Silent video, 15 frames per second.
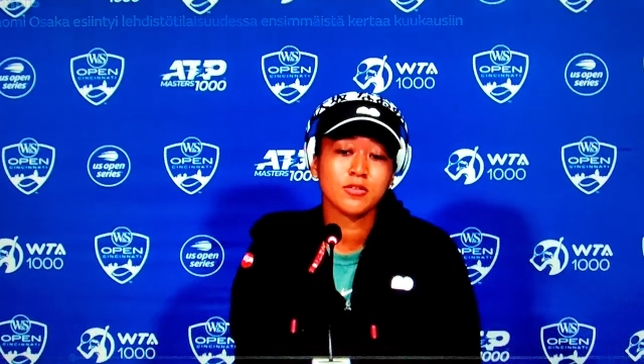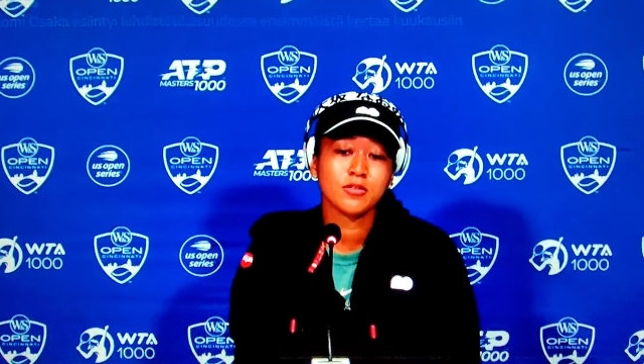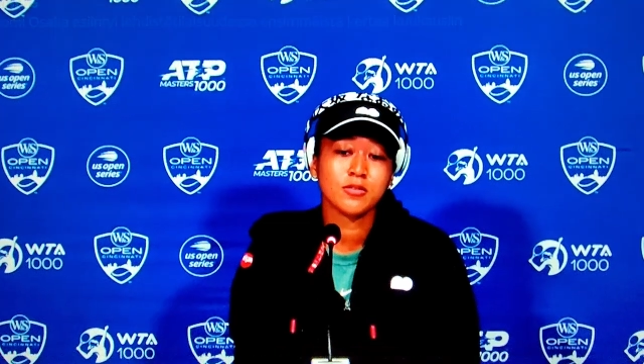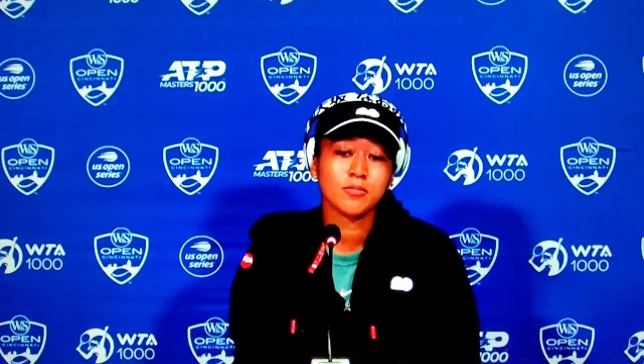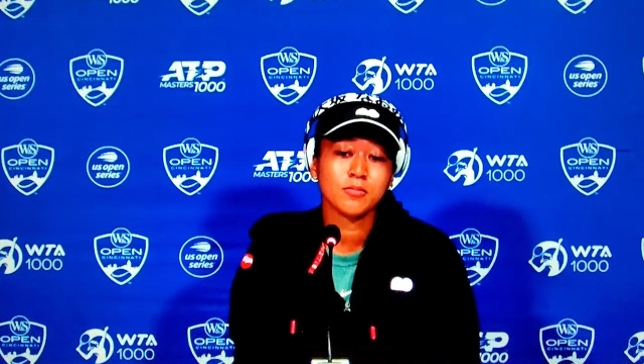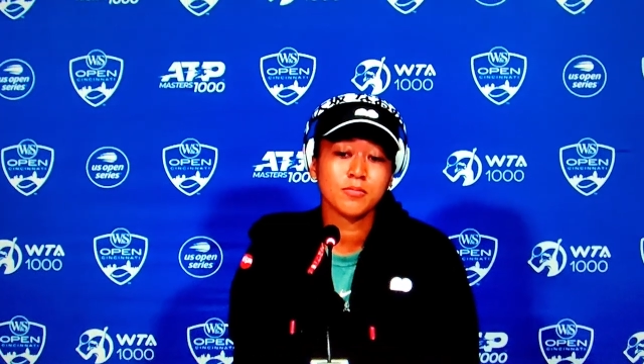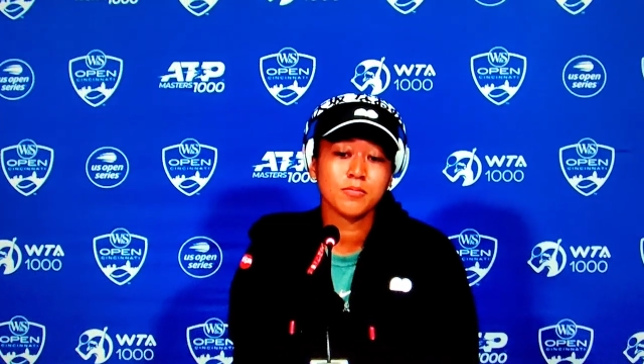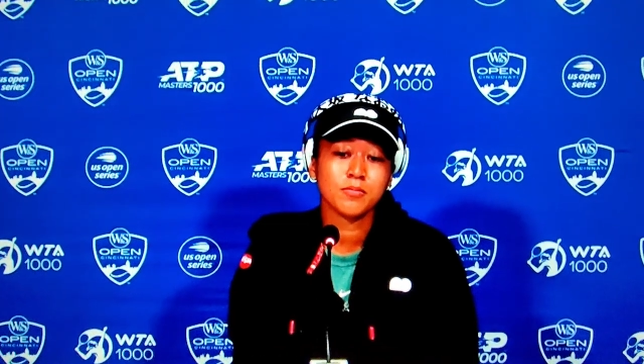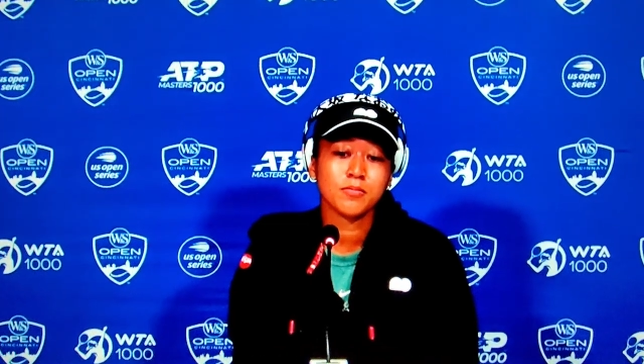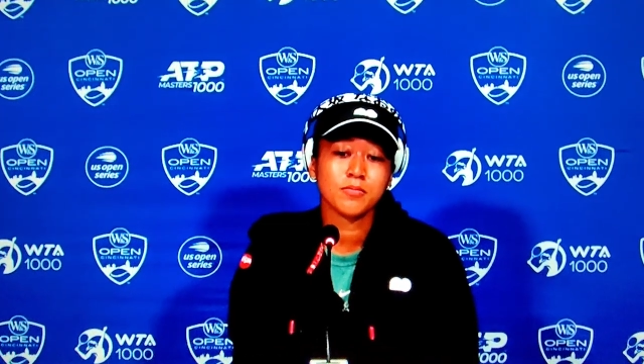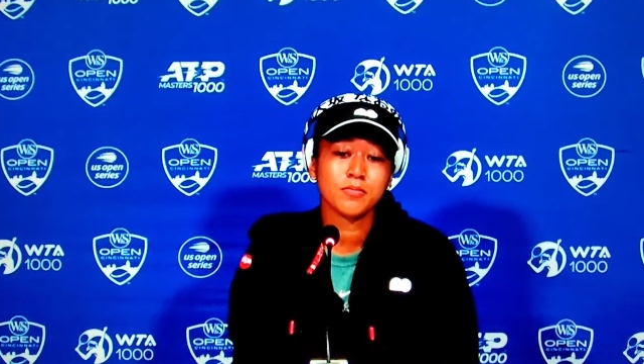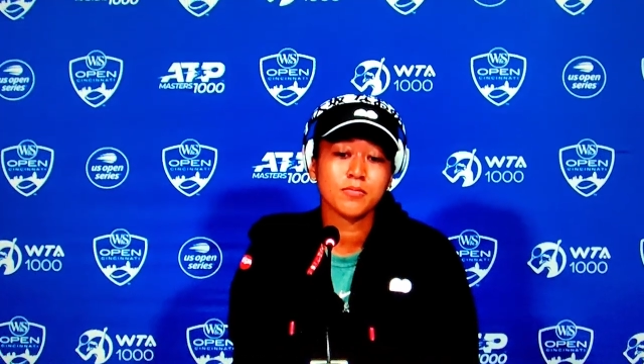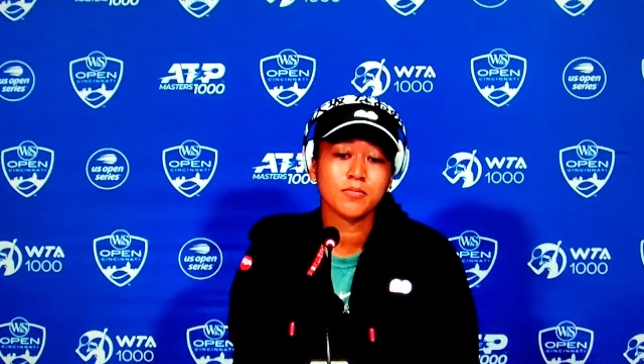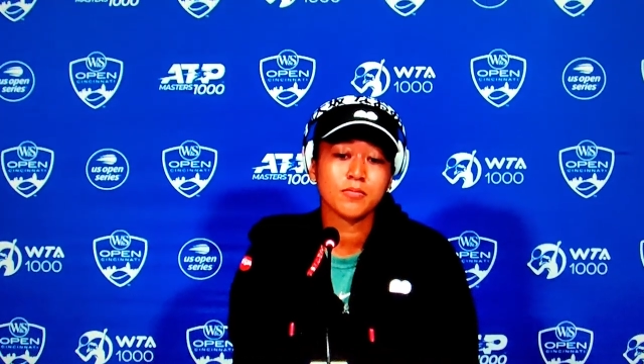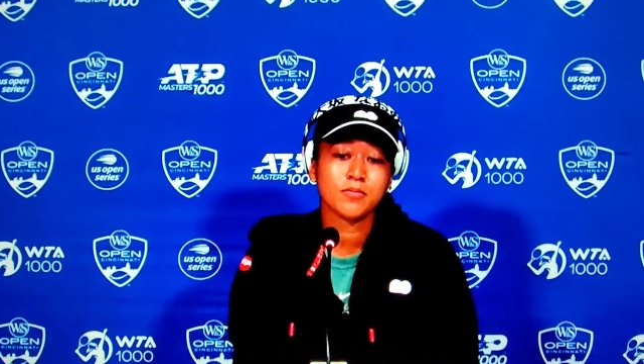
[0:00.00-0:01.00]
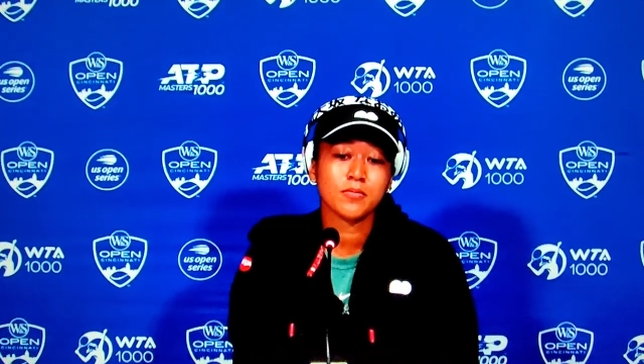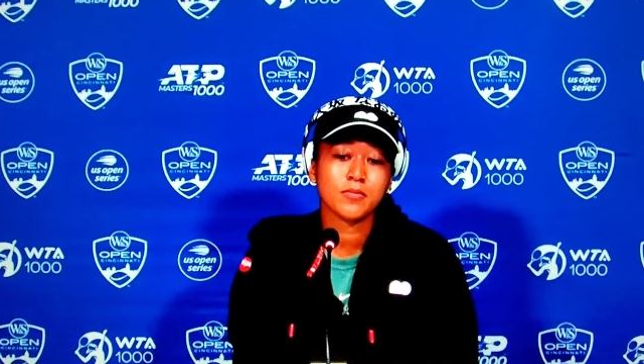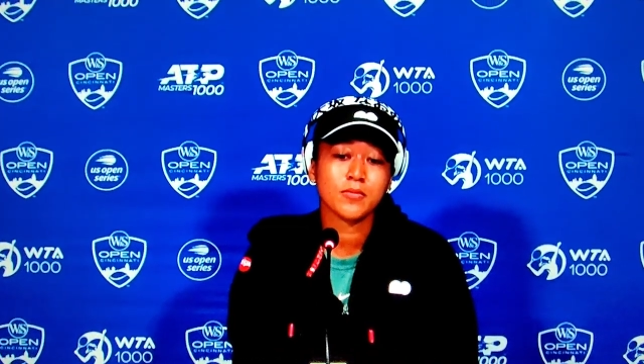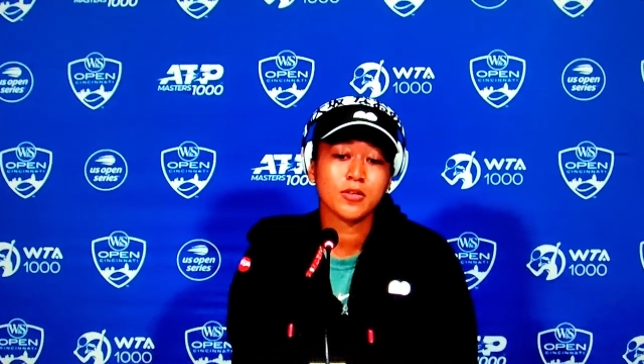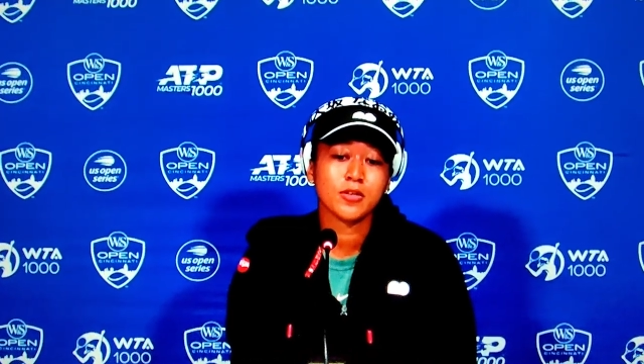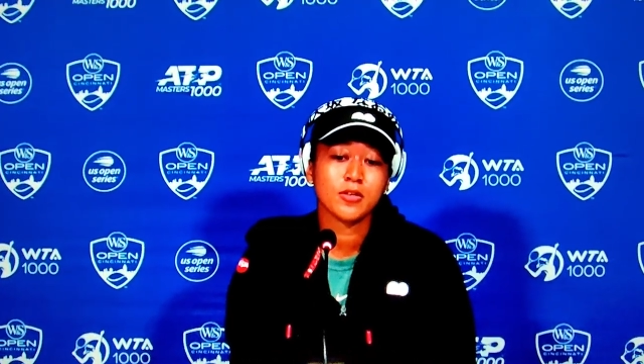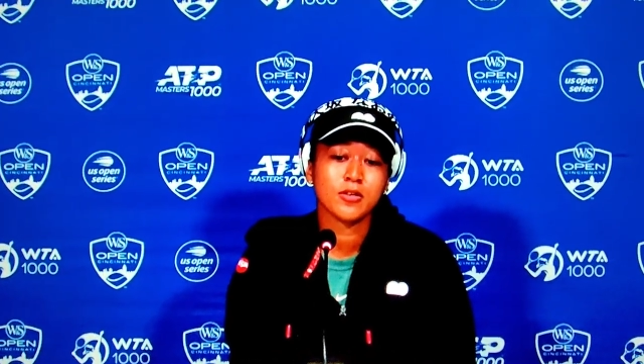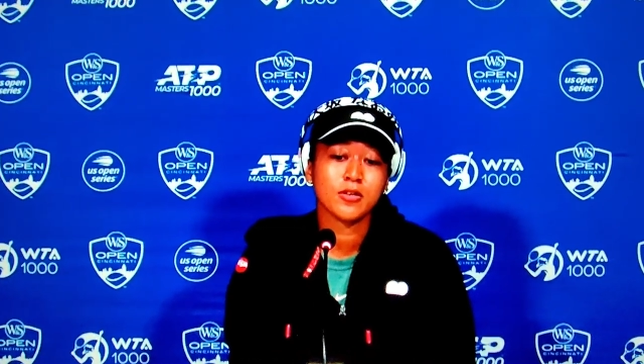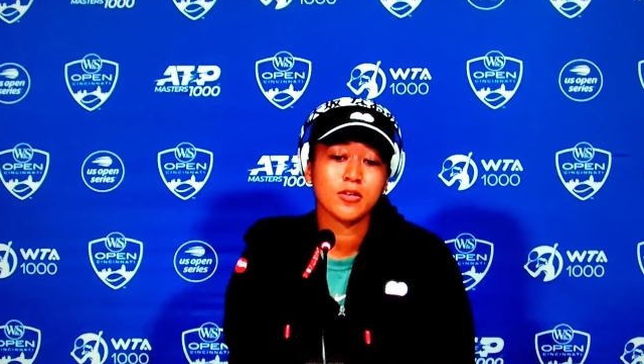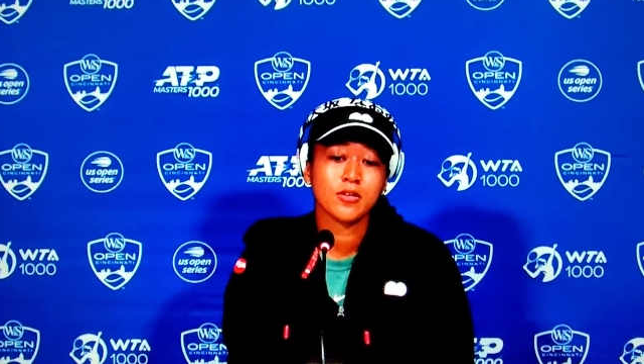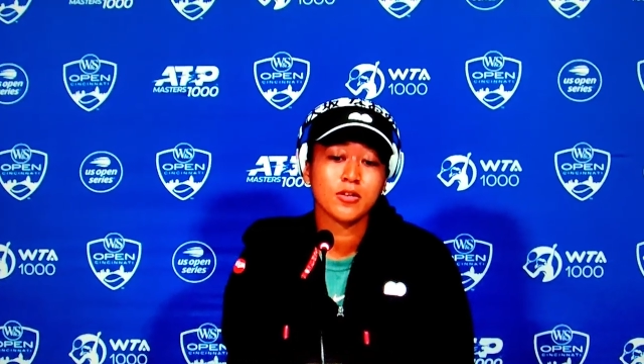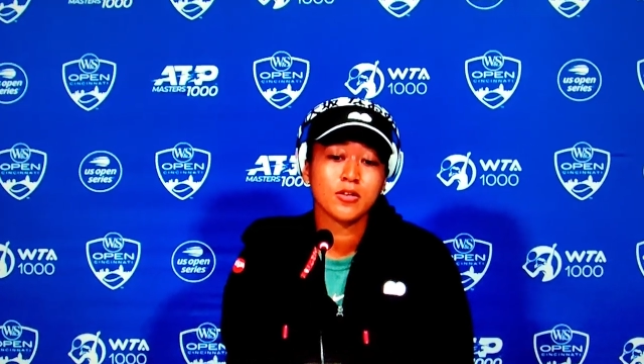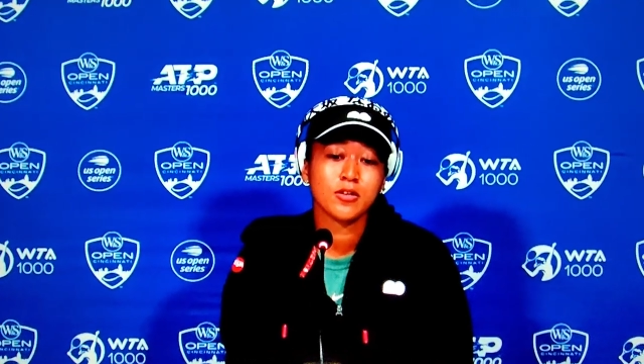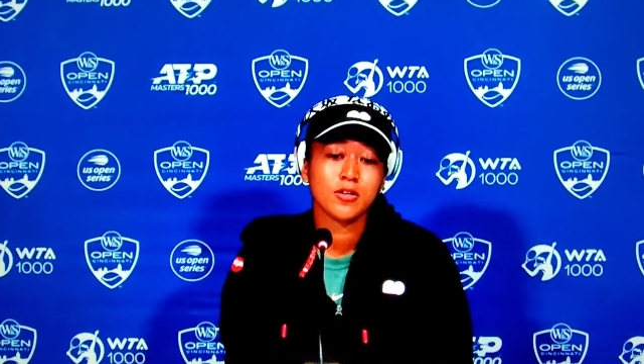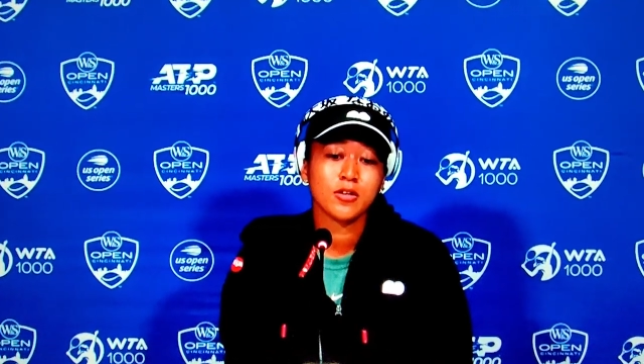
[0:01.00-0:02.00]
Um,
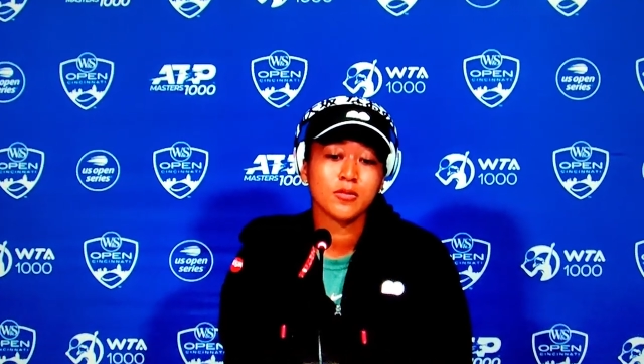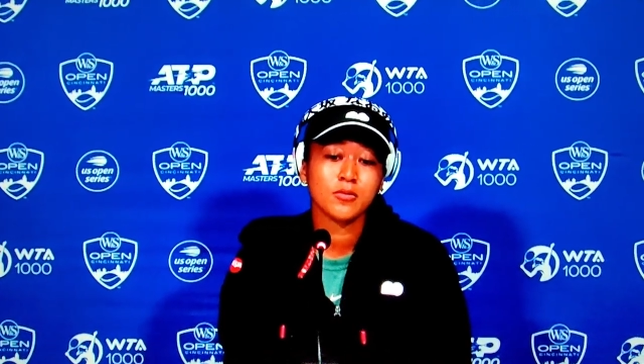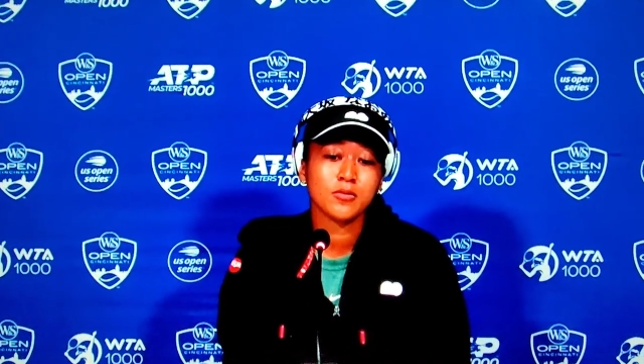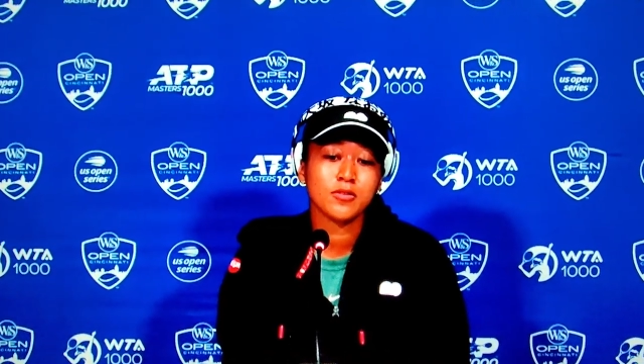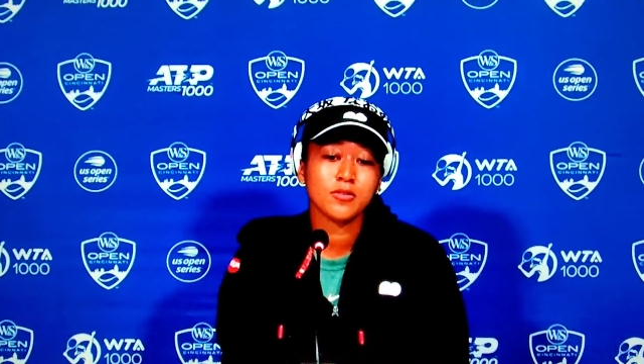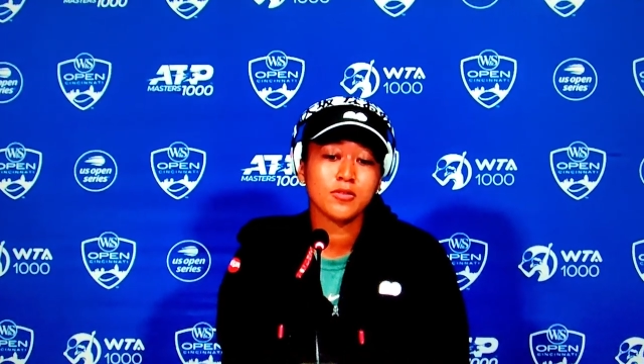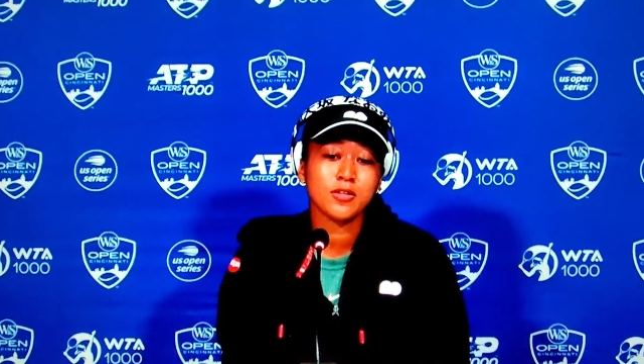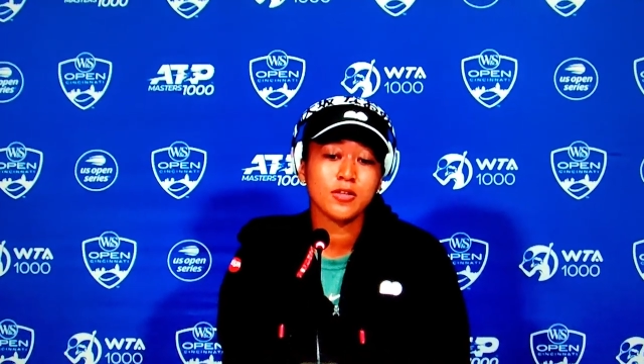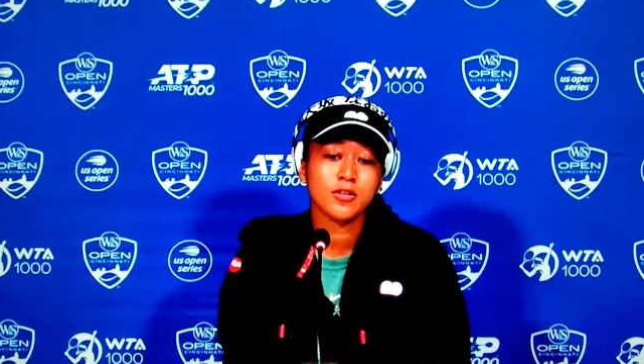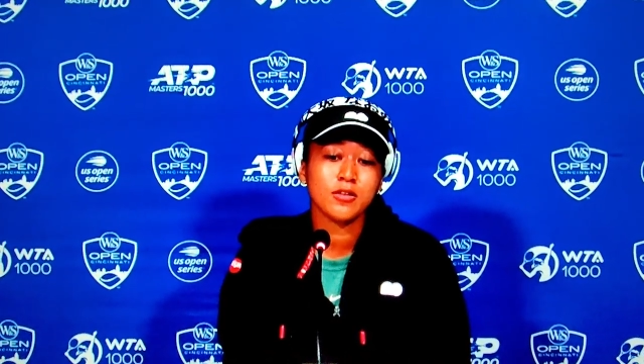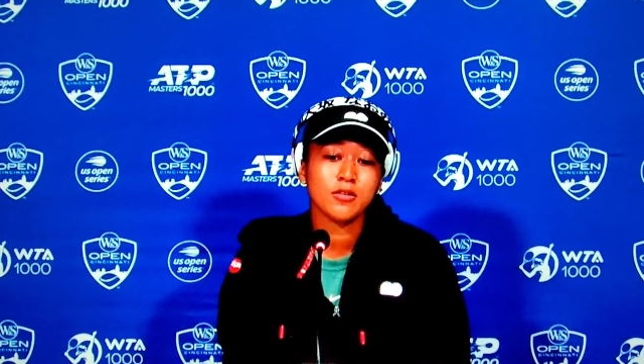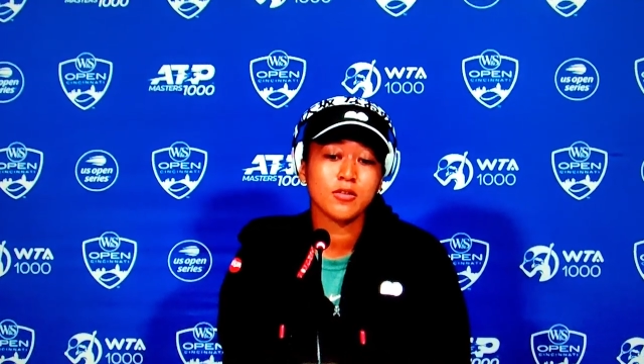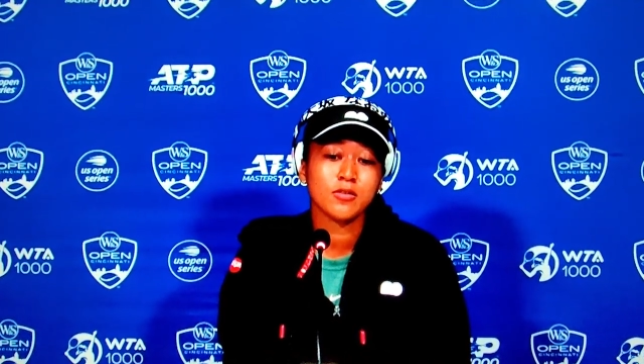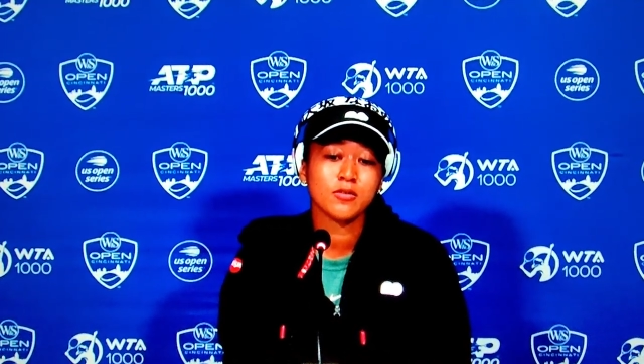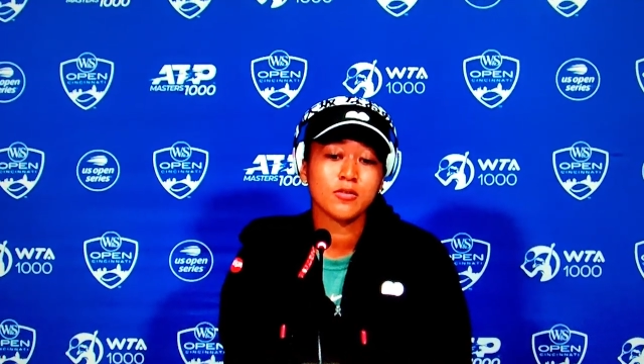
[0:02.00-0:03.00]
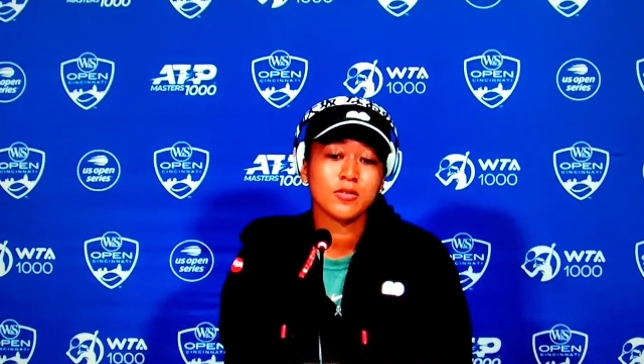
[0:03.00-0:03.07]
I would say the